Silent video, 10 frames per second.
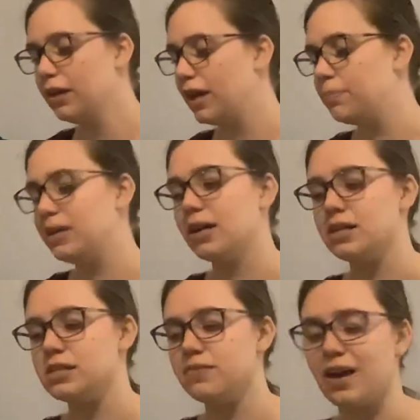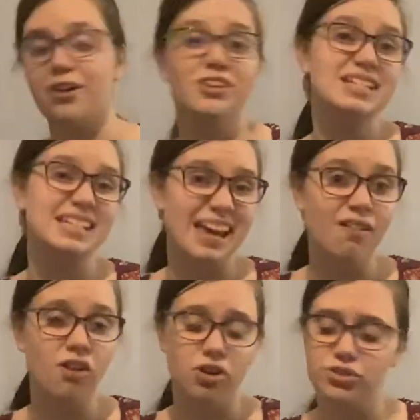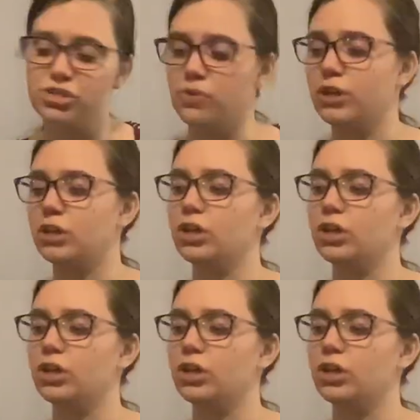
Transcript: And because of that, our scale also